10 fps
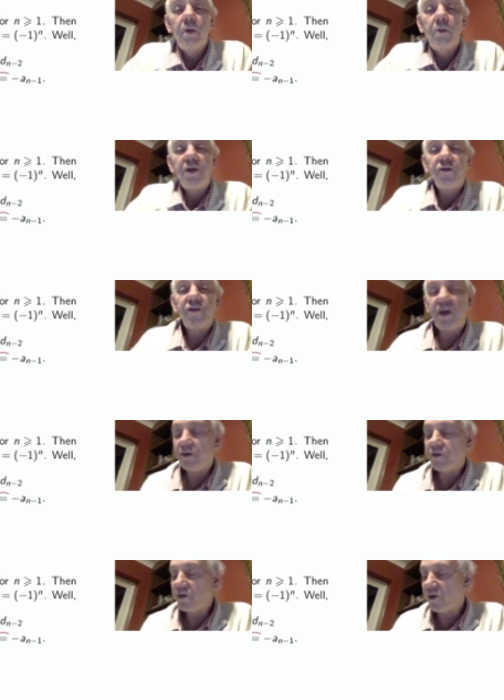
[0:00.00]
But you see,
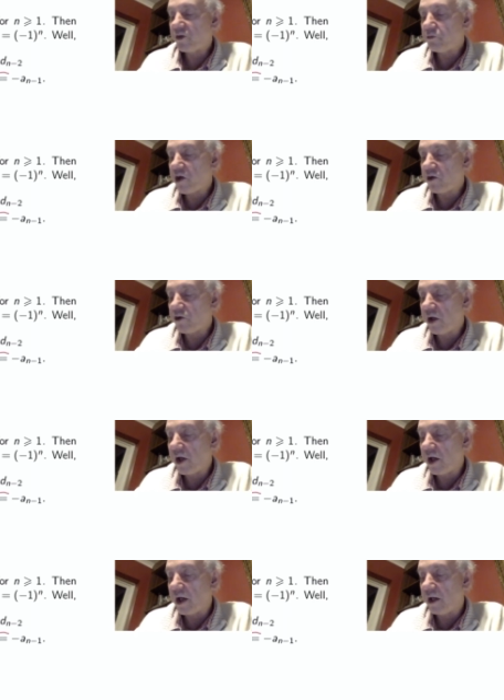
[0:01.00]
this expression
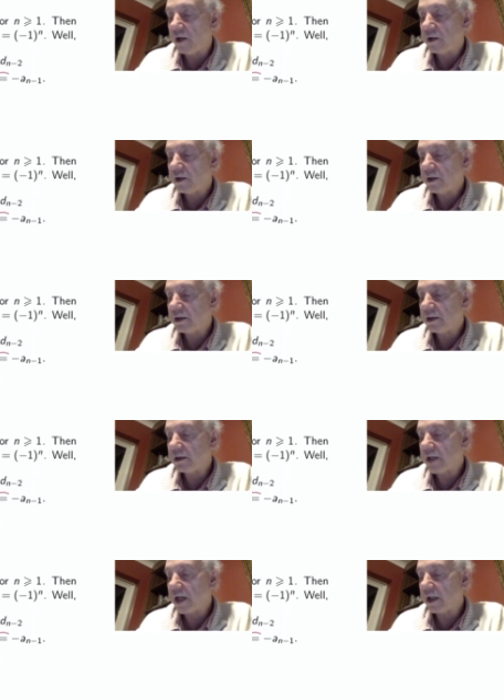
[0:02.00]
here is
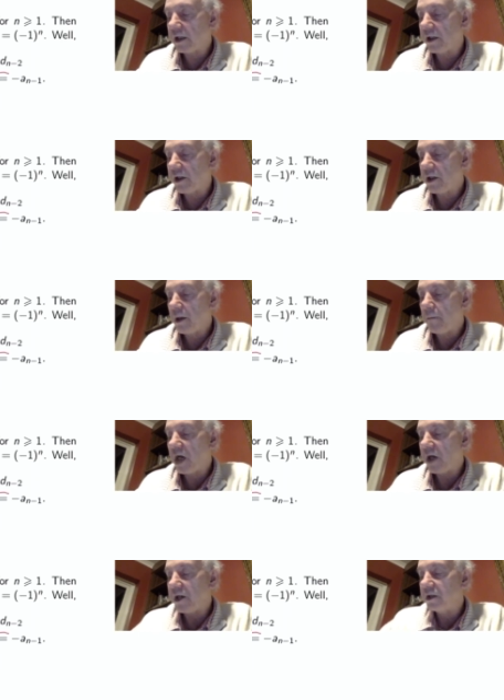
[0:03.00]
exactly
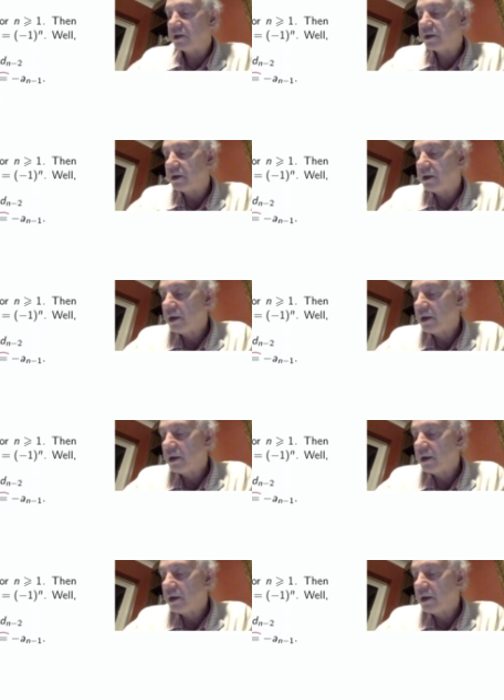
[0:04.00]
minus